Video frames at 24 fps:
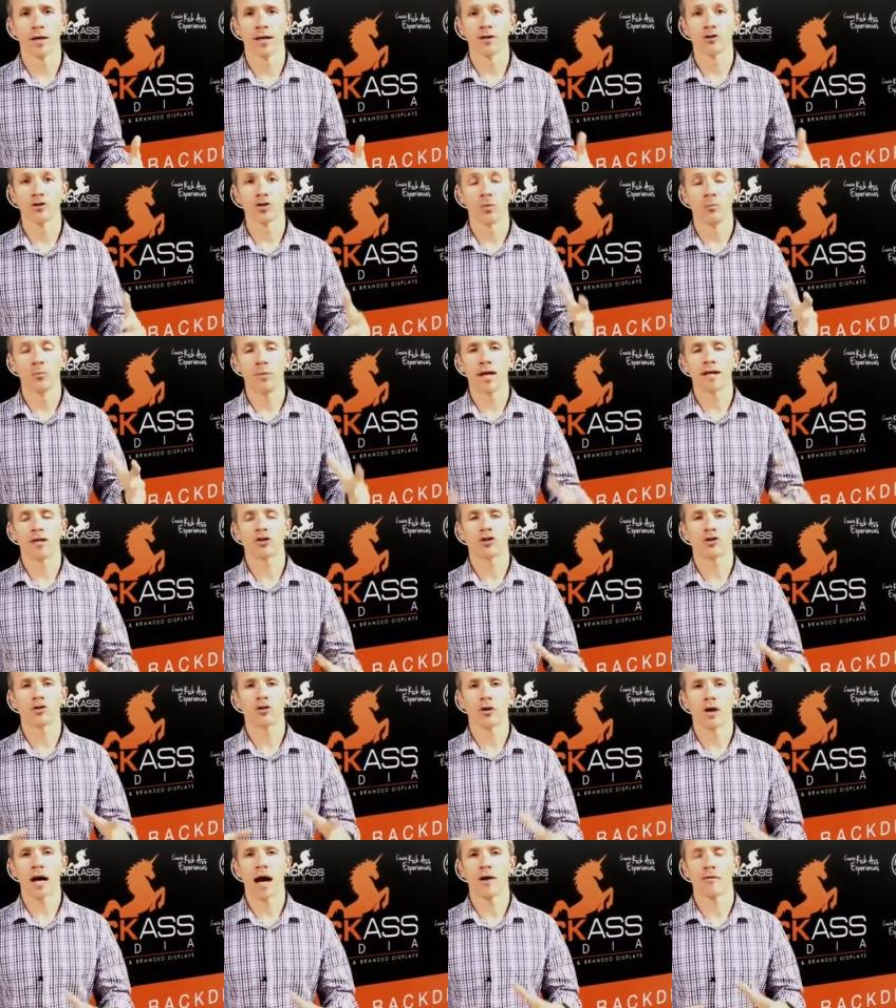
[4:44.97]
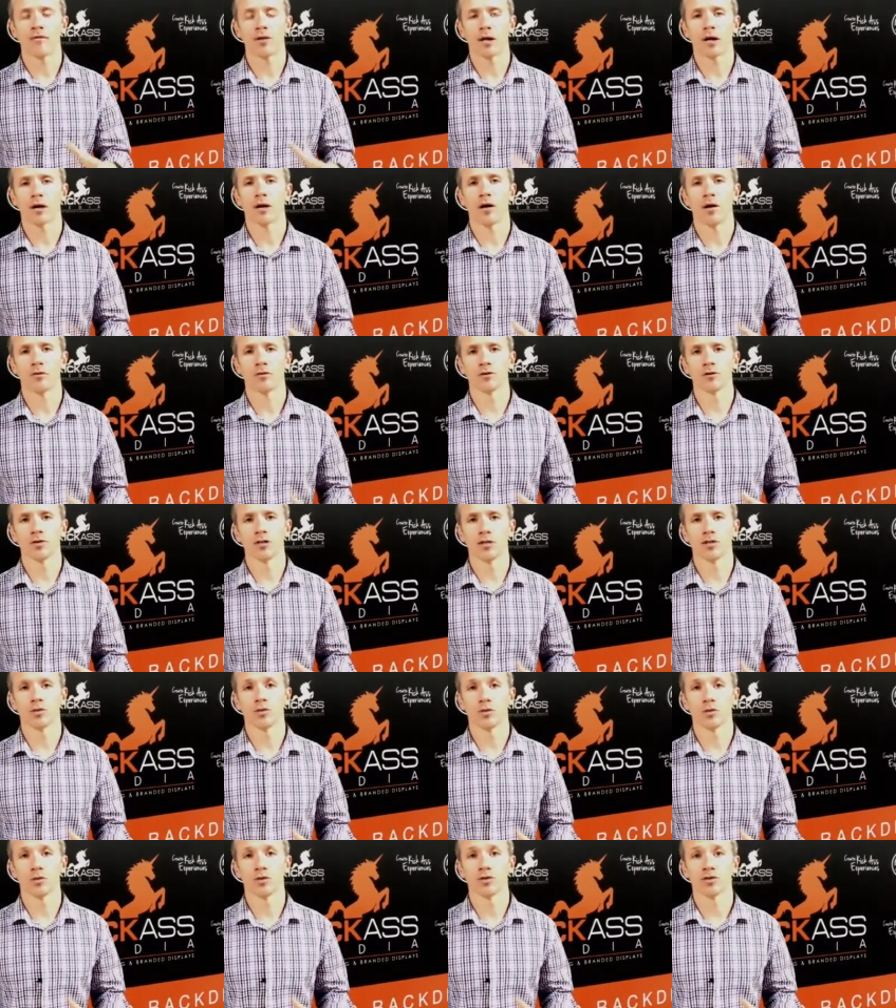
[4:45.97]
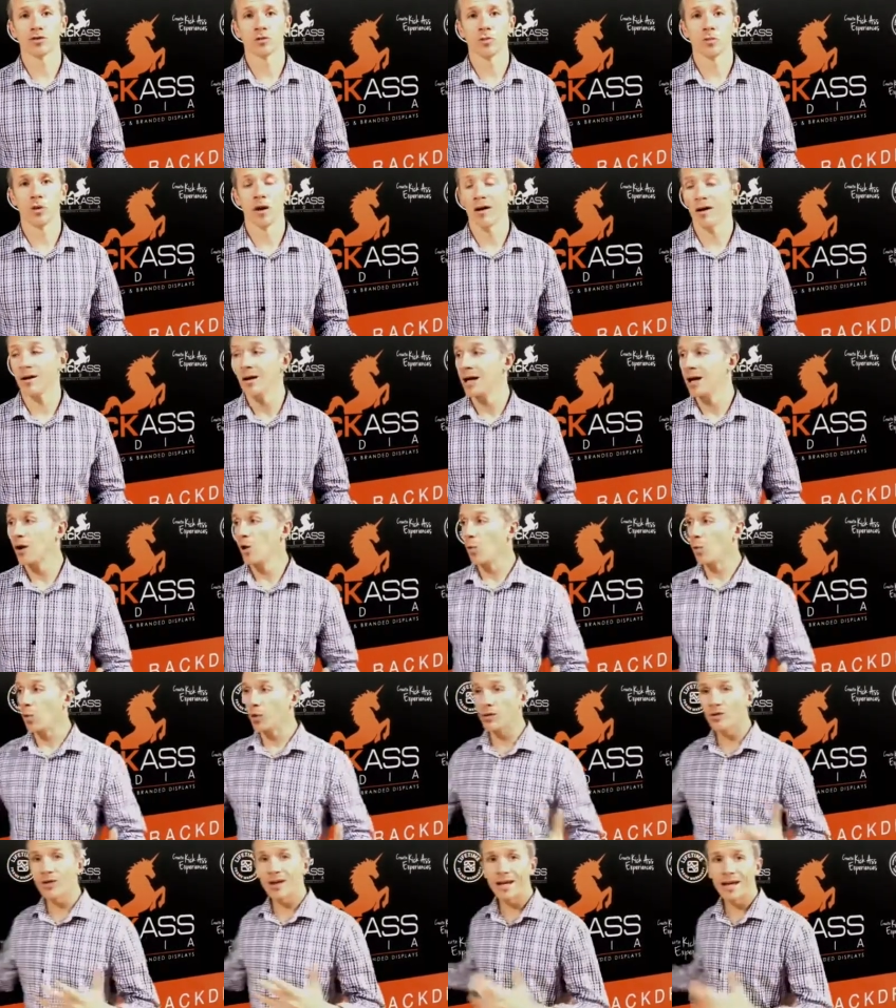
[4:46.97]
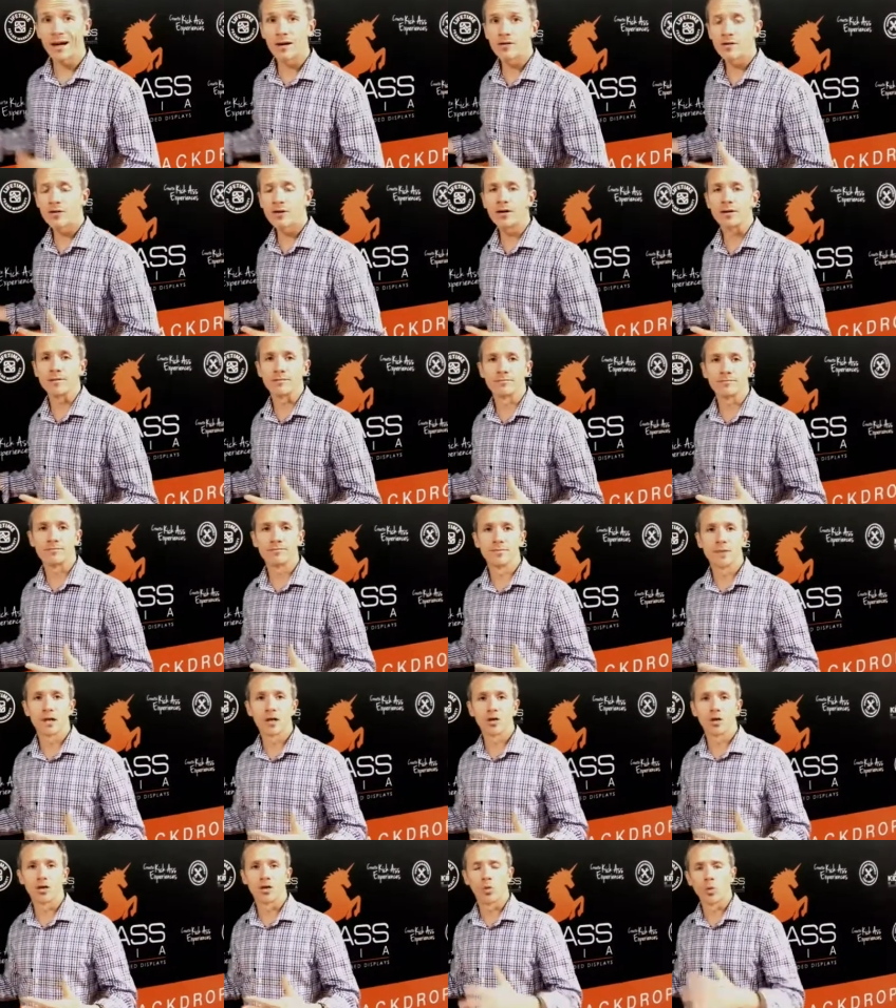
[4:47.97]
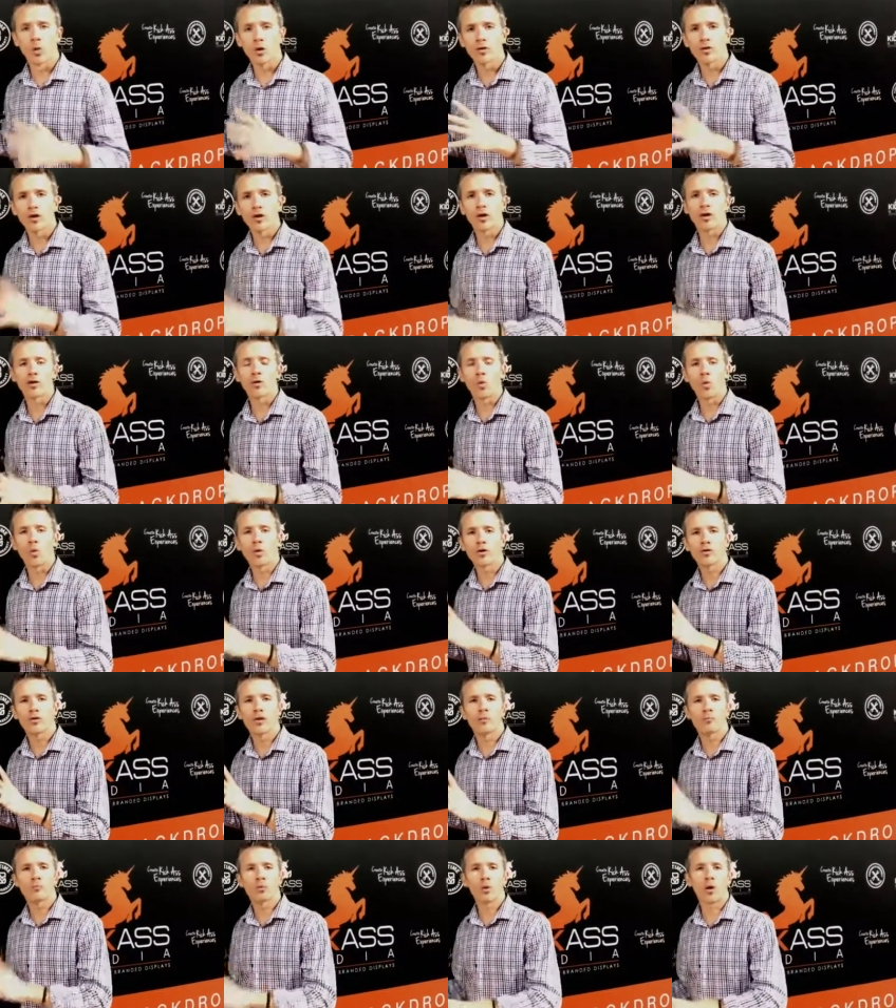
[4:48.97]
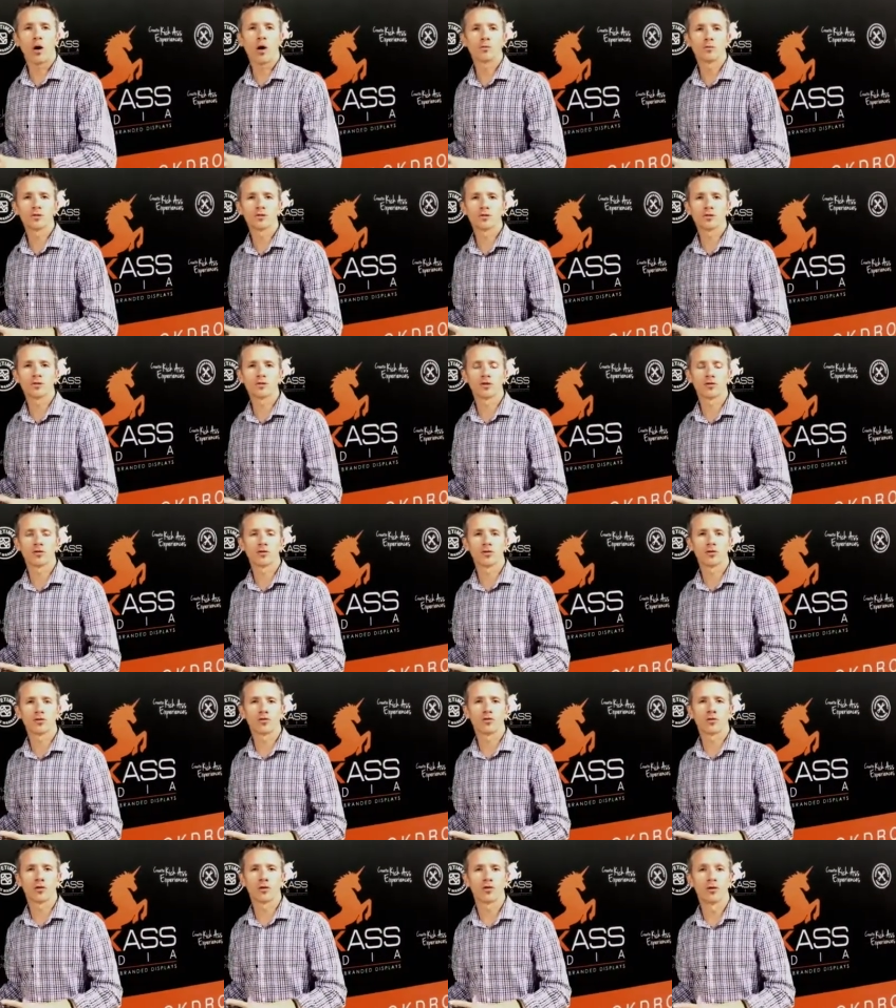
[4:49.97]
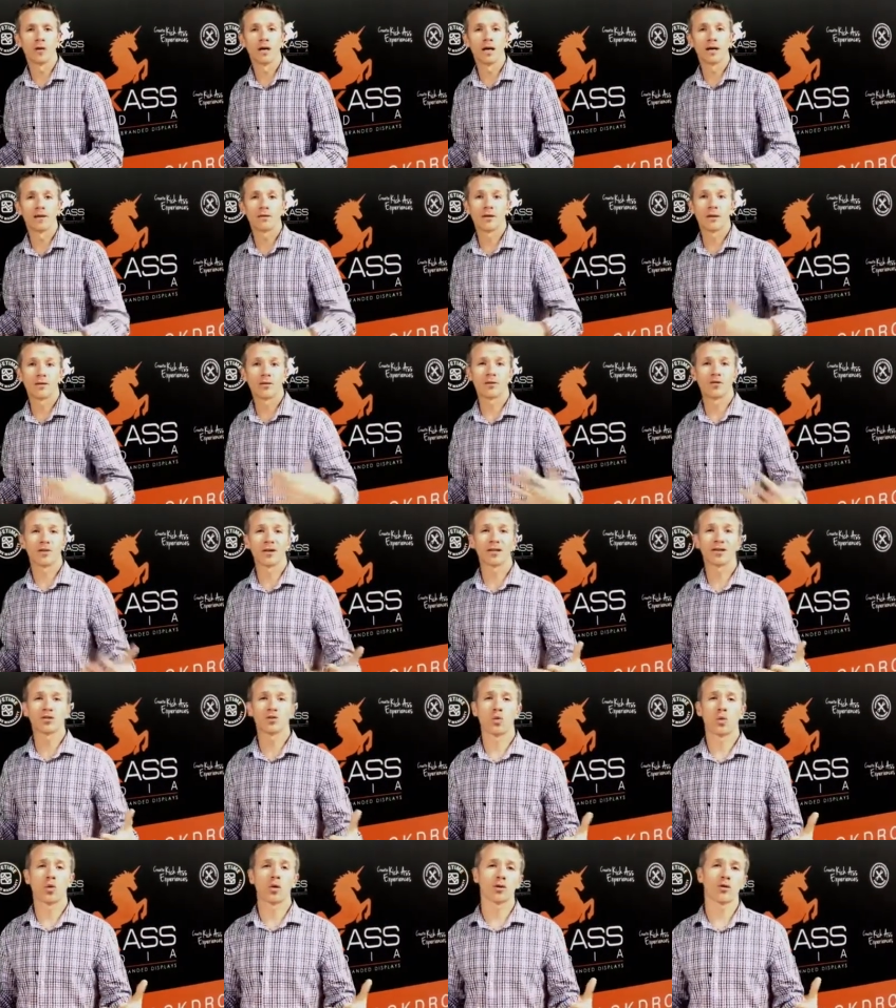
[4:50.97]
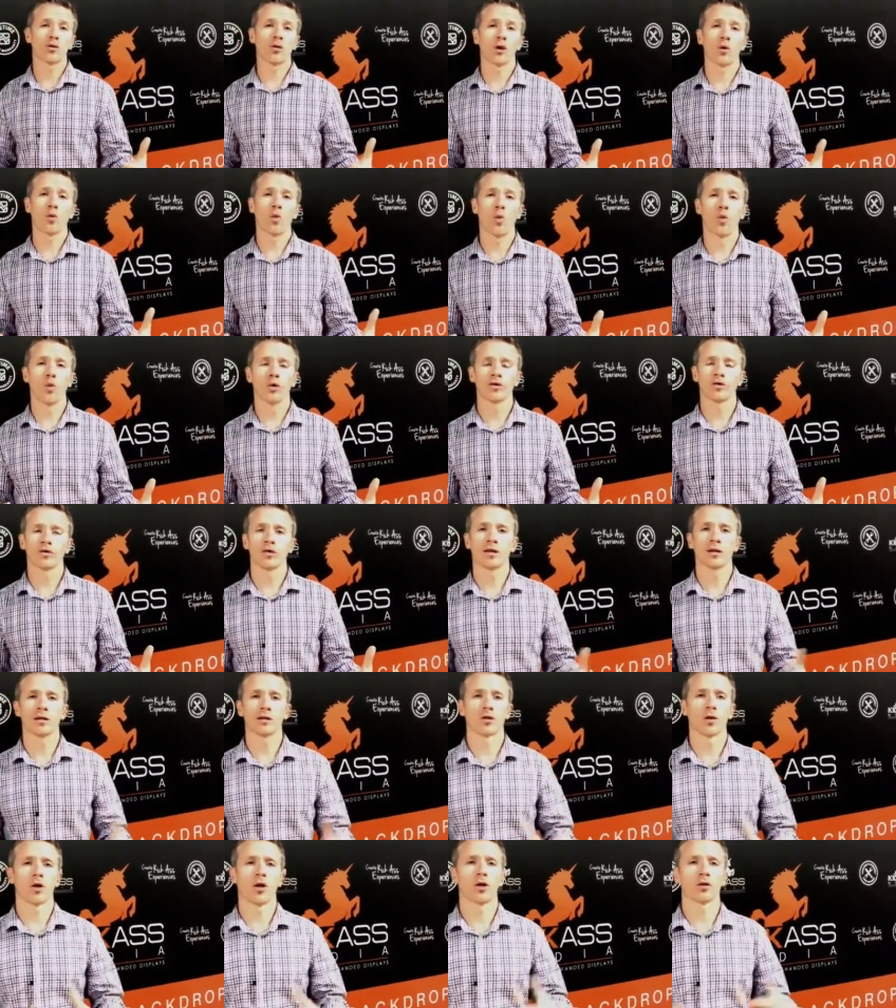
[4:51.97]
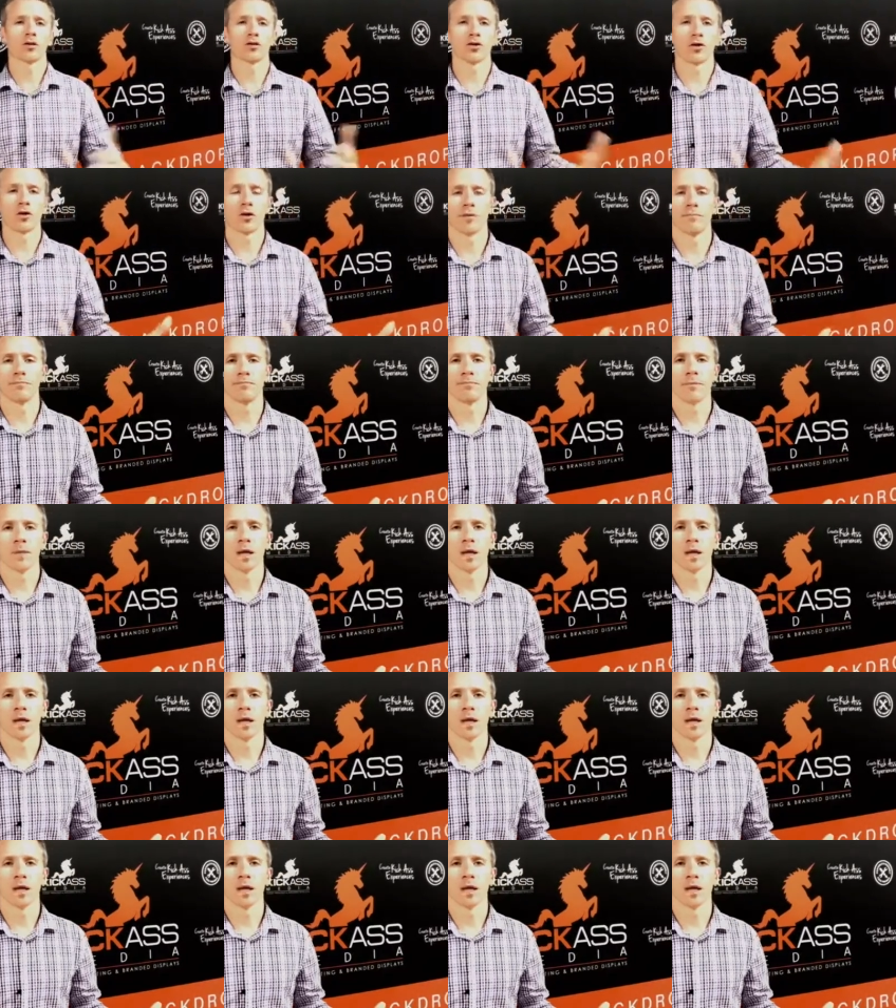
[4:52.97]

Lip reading: So make sure you're having that conversation with your supplier. What are they guaranteeing? And what are they promising that they'll do for you? The other thing is, what are they warranting long term?